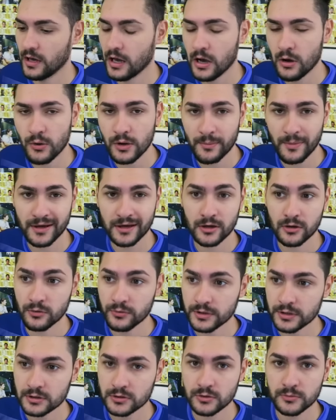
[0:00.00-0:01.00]
how am I
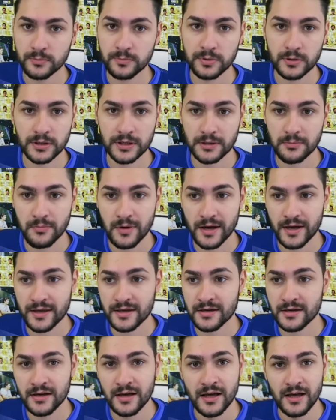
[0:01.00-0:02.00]
going to play
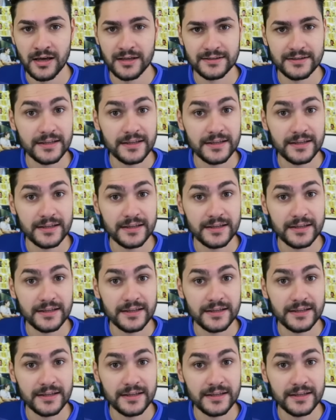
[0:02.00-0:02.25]
my